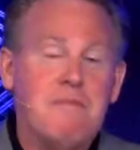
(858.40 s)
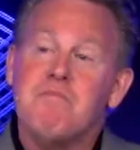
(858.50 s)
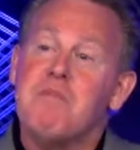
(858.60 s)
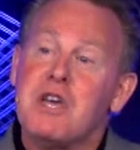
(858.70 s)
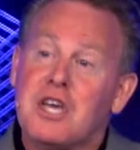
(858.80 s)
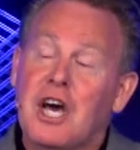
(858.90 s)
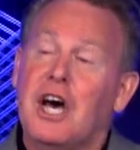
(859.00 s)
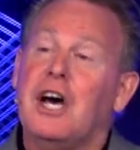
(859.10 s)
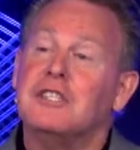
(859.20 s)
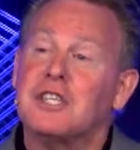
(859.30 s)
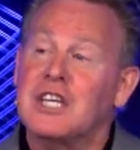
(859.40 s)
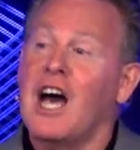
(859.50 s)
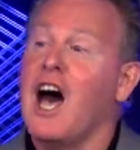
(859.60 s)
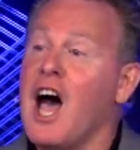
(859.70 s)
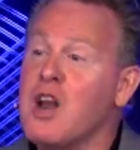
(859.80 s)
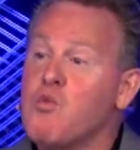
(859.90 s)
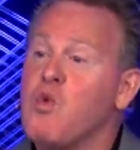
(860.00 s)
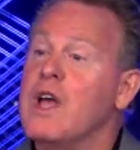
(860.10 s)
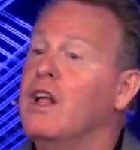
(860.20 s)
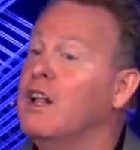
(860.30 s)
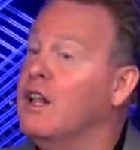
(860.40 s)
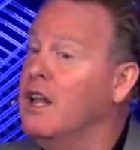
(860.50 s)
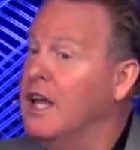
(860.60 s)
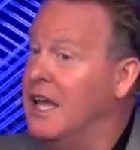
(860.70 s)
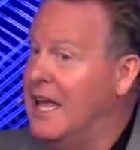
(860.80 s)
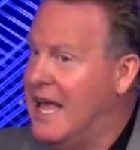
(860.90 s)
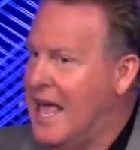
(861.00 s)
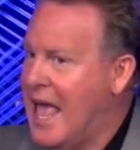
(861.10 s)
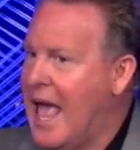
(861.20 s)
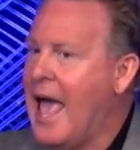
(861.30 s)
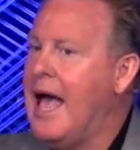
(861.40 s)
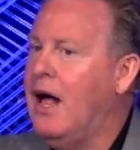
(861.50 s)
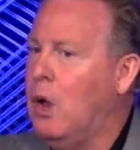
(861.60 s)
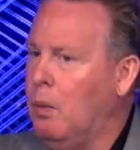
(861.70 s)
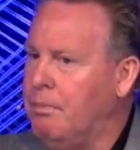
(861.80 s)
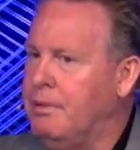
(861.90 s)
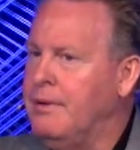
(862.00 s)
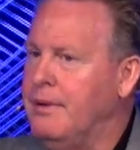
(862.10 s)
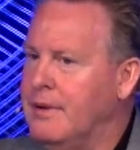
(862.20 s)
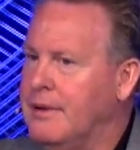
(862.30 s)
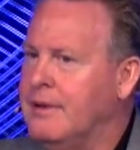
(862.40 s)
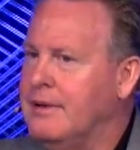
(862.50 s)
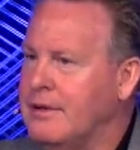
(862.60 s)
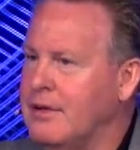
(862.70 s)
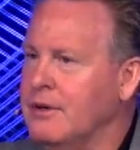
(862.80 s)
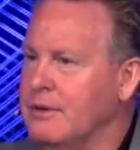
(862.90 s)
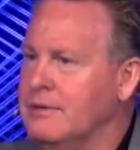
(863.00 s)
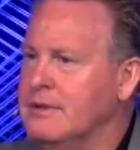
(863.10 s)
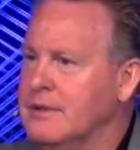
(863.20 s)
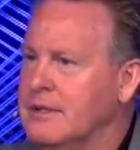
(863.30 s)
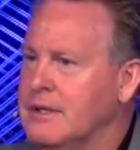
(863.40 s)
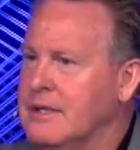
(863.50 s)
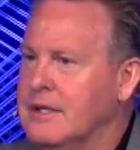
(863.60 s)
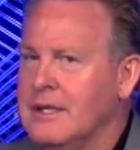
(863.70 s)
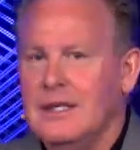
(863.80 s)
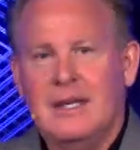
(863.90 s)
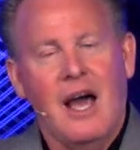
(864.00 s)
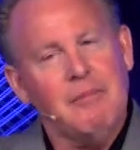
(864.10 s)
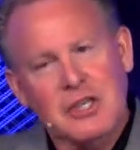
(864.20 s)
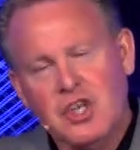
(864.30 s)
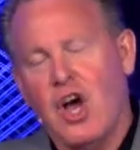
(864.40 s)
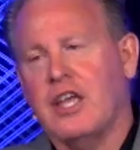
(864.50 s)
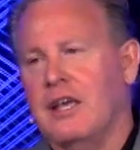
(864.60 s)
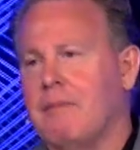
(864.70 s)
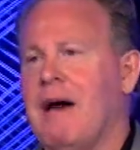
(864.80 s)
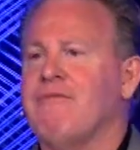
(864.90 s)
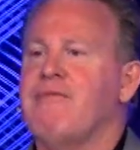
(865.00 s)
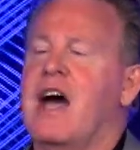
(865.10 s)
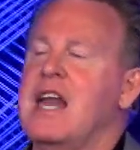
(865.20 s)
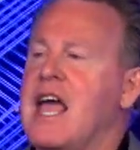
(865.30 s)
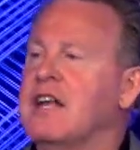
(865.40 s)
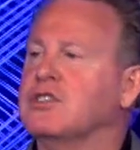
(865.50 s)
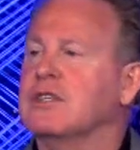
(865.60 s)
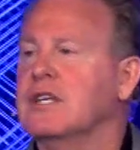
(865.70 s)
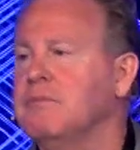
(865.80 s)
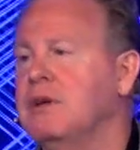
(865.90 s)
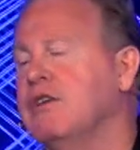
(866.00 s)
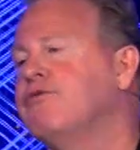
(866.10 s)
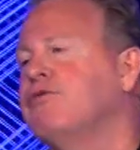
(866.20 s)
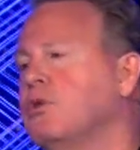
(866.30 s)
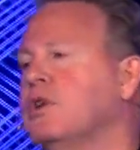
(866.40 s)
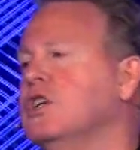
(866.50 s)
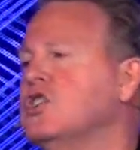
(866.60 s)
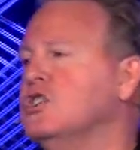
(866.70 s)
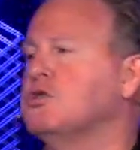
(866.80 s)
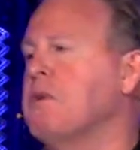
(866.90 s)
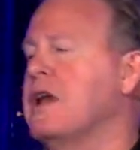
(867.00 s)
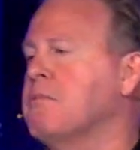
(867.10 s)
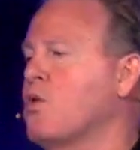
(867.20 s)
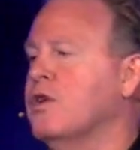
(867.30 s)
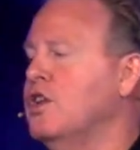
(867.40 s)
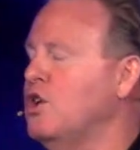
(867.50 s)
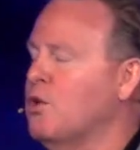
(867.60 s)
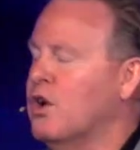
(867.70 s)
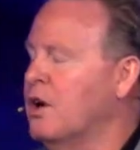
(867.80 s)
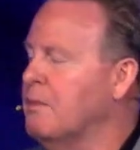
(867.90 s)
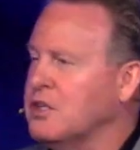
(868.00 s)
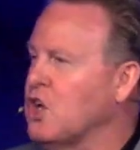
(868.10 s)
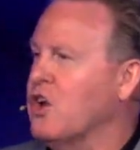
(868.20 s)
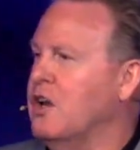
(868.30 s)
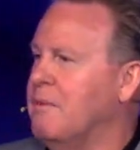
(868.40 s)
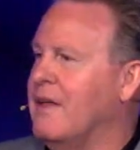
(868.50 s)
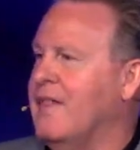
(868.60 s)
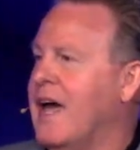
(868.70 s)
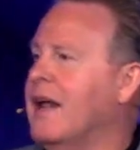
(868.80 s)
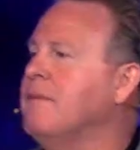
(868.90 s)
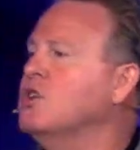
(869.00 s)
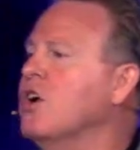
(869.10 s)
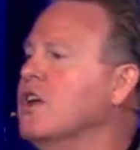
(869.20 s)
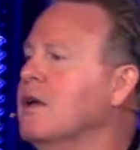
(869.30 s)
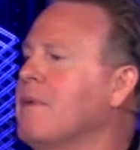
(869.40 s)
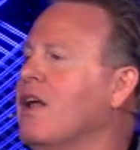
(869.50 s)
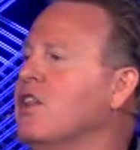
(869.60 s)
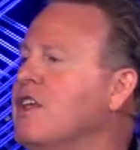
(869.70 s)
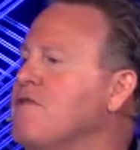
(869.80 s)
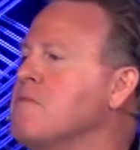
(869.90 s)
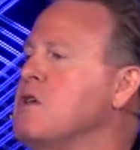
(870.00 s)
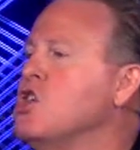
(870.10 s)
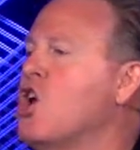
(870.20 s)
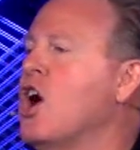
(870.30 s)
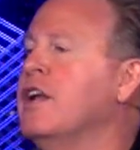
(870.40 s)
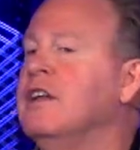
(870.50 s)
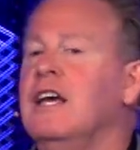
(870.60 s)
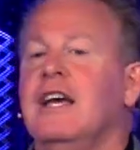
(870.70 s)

Because God will help you. Now, I'm not talking about financially, being foolish and spending more than you earn. I'm not talking about that. I'm talking about living beyond